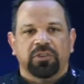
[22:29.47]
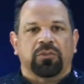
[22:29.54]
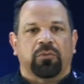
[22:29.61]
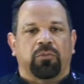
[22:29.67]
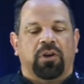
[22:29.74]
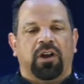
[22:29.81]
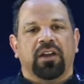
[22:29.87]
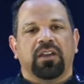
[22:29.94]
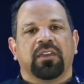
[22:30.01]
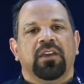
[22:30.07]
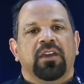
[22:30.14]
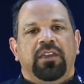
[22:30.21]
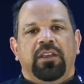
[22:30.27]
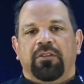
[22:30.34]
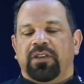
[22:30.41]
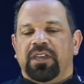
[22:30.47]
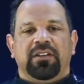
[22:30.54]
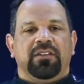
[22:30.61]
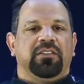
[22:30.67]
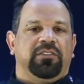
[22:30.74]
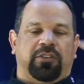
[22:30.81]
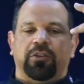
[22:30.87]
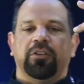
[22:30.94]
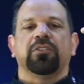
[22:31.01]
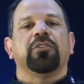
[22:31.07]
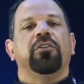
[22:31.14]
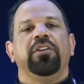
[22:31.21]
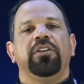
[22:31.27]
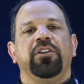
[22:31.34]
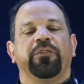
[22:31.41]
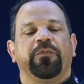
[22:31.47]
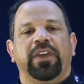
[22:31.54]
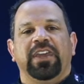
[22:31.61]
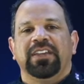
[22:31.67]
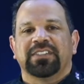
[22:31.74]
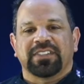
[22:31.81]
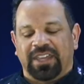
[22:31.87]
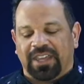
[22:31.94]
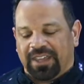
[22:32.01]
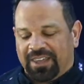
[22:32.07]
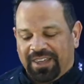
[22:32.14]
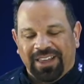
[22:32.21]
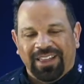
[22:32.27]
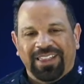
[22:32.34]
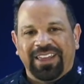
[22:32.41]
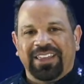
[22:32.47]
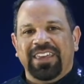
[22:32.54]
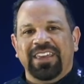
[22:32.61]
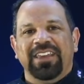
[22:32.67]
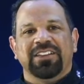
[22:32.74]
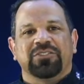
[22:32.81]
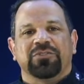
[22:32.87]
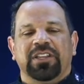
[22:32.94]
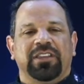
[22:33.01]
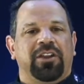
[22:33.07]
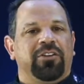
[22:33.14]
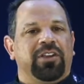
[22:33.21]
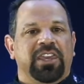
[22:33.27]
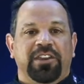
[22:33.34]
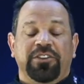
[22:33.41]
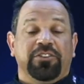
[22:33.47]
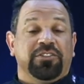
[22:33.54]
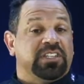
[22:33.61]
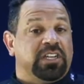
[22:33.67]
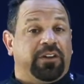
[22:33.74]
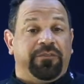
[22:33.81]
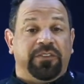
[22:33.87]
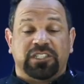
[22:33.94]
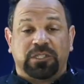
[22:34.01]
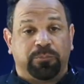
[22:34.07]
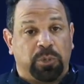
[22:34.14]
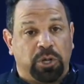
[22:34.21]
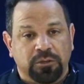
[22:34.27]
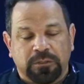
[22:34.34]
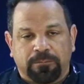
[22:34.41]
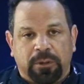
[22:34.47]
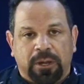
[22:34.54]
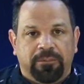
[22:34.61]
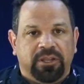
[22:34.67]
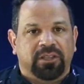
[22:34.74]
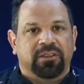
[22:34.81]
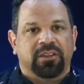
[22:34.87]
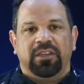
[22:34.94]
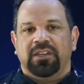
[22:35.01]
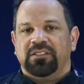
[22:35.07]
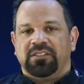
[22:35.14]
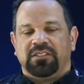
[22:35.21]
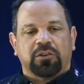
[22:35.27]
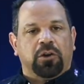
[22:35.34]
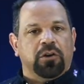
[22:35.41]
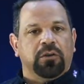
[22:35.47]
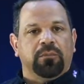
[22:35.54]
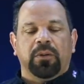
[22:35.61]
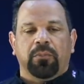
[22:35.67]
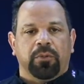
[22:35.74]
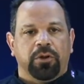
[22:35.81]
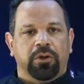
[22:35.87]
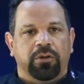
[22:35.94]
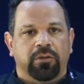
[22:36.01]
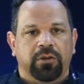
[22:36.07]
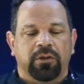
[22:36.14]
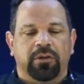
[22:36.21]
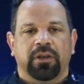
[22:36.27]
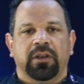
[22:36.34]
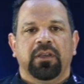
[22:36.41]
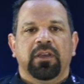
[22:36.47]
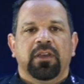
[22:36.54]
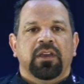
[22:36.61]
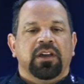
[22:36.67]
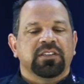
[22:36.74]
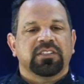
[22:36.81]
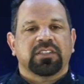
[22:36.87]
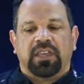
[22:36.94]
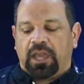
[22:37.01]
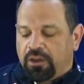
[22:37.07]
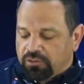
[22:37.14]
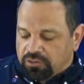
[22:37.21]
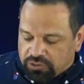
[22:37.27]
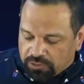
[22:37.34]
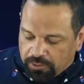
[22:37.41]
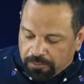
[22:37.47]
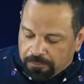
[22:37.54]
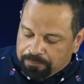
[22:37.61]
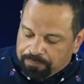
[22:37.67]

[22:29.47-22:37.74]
a rock, you know, getting dirt thrown in your face like he is right there, getting your stuff exposed publicly as you're calling him a murderer and a scoundrel.